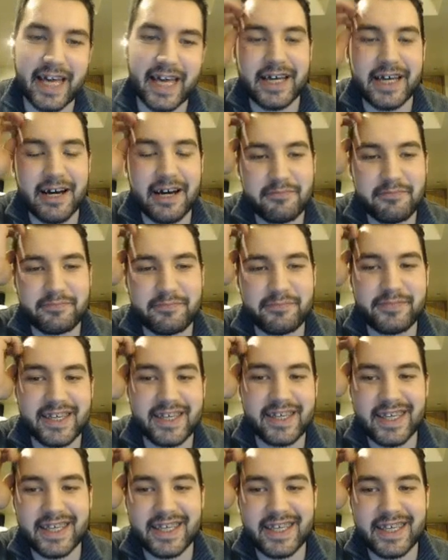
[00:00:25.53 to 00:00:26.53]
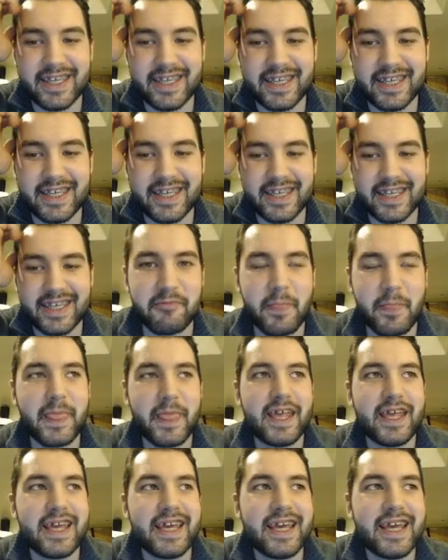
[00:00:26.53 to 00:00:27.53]
up being um,
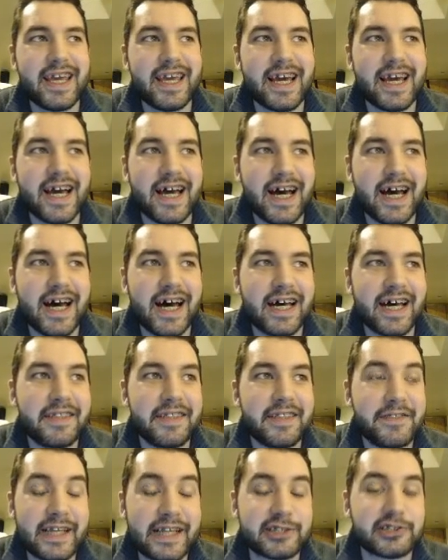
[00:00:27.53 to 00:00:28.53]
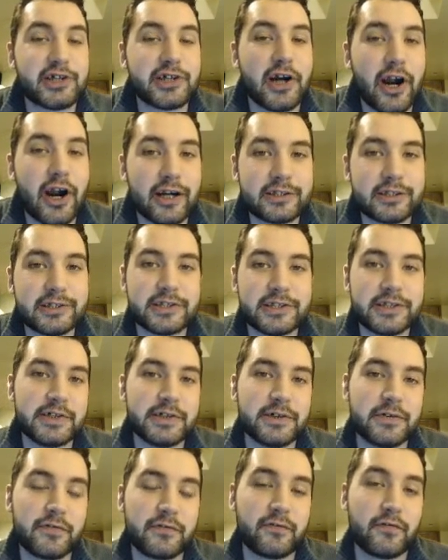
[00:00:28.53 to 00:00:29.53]
uh, they charged
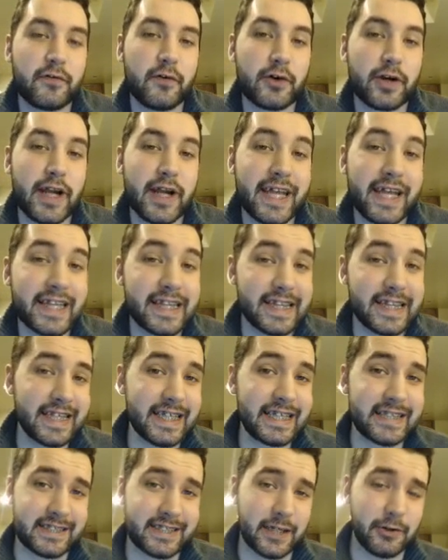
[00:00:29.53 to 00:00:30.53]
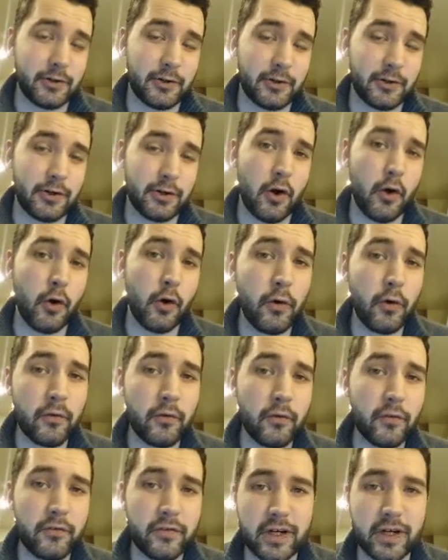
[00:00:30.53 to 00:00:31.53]
you for any lists that were
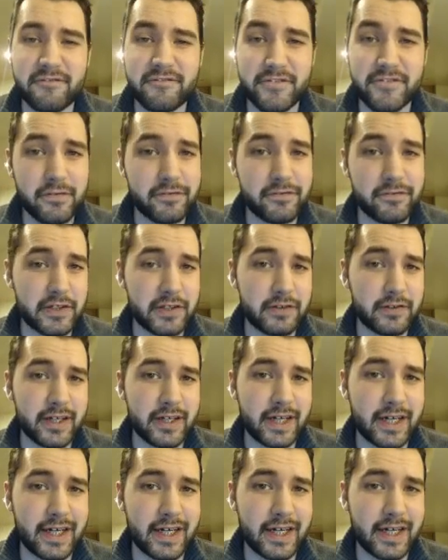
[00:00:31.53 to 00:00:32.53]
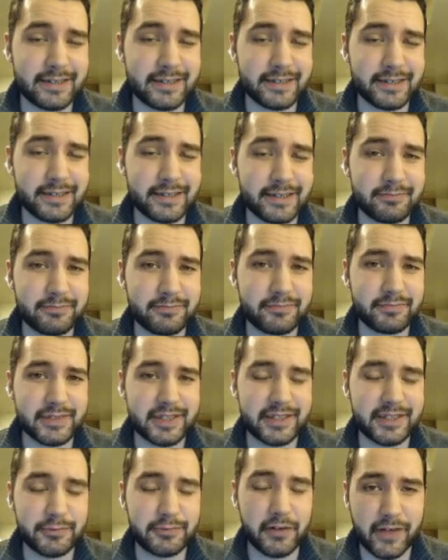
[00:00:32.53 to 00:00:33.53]
over 50 uh,
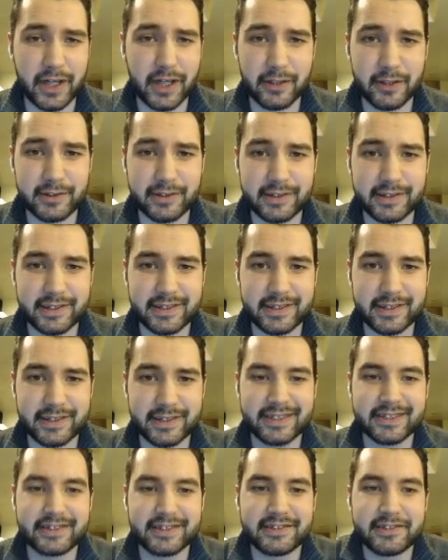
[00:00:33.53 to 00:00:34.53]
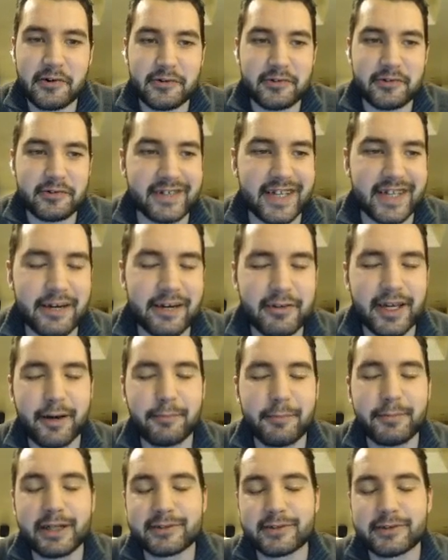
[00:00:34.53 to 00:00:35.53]
Twitter followers. So, it, I
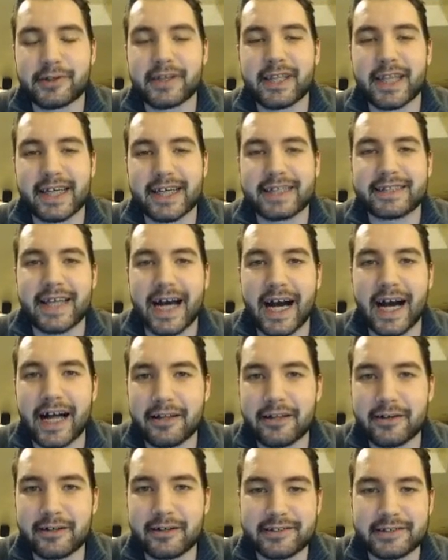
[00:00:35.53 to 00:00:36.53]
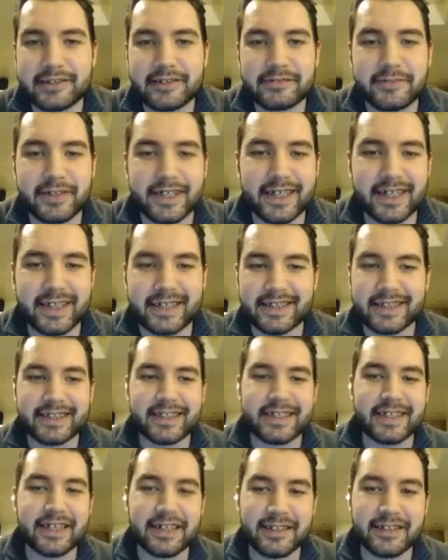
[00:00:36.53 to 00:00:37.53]
mean, it was only like a dollar or two, but,
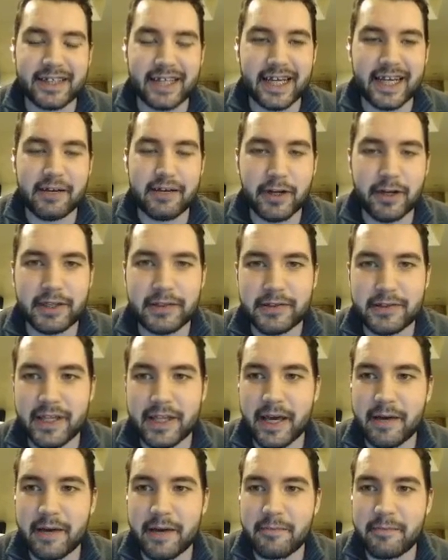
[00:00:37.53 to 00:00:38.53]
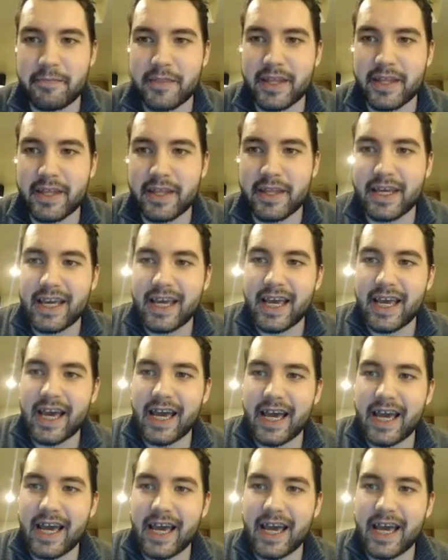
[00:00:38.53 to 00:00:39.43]
you know, like I didn't want to do that. And then